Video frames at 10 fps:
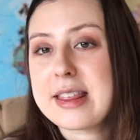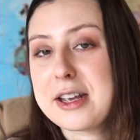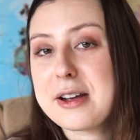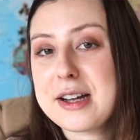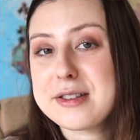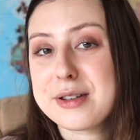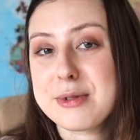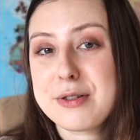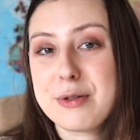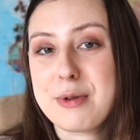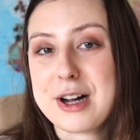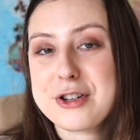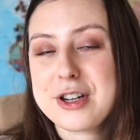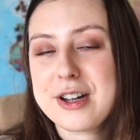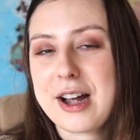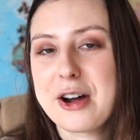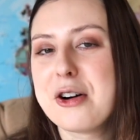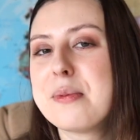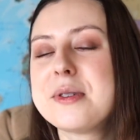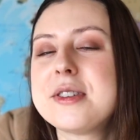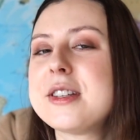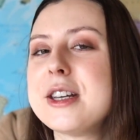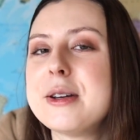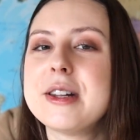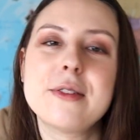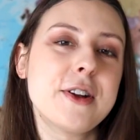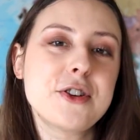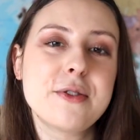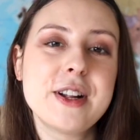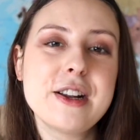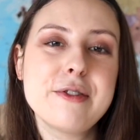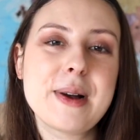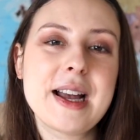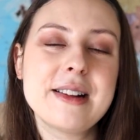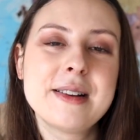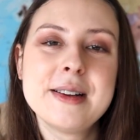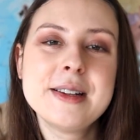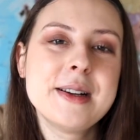Thank you guys so much for watching. I hope to see you in a future video of mine.